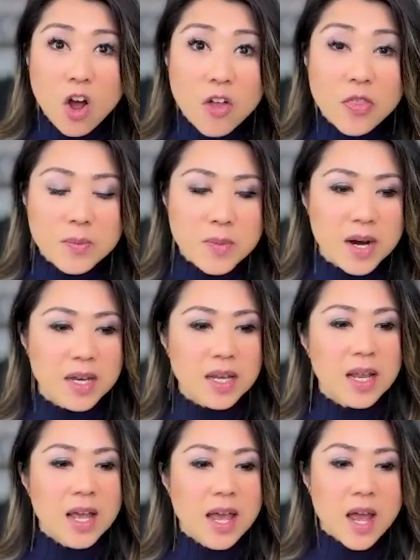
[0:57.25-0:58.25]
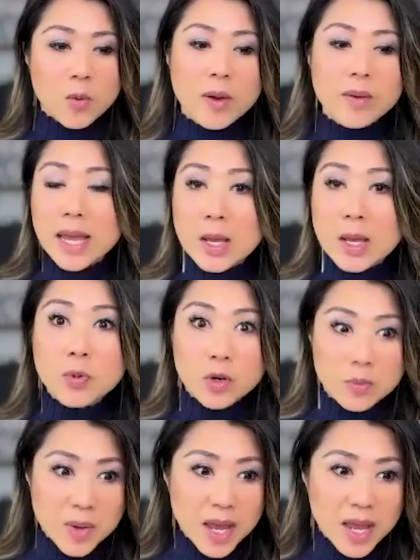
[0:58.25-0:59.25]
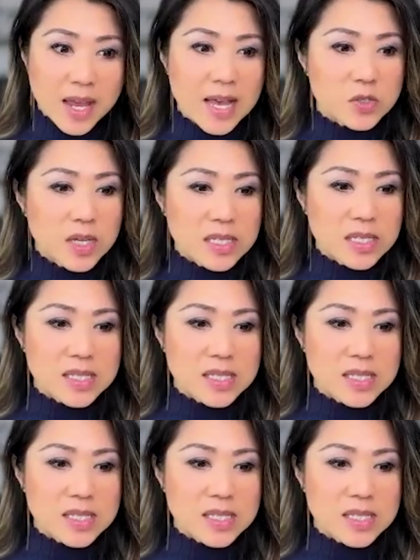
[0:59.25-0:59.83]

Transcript: on the market around April or May. As you can